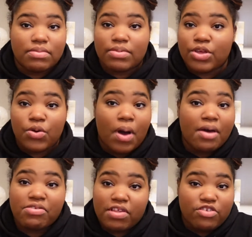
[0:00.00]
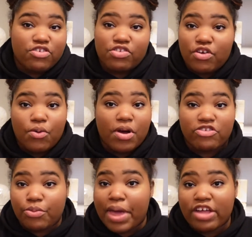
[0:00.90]
you obviously just don't
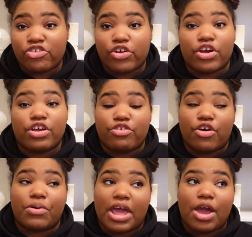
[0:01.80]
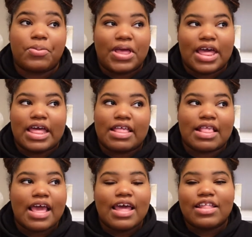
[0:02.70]
watch The Bachelor, or you don't care, because
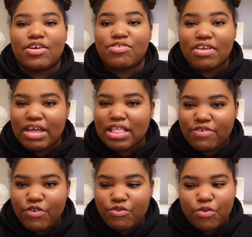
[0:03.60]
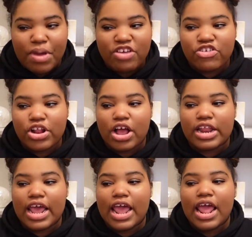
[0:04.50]
there's tons of information on
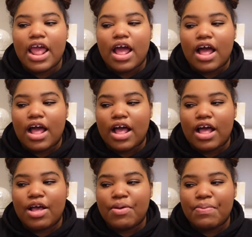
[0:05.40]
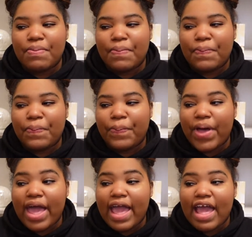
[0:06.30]
it.
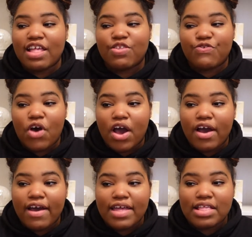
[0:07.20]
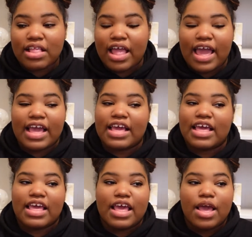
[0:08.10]
But as far as like
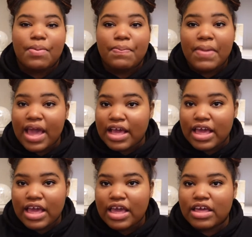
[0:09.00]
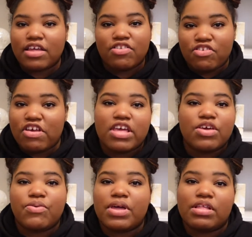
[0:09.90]

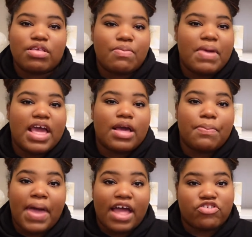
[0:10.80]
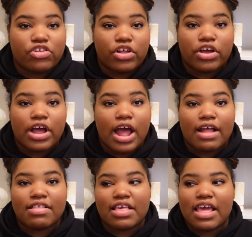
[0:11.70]
continuing to make Bachelor
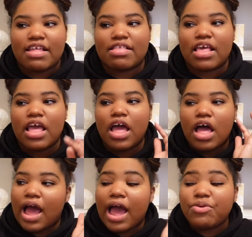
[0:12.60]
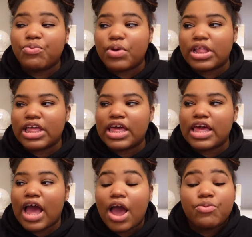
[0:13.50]
content, I really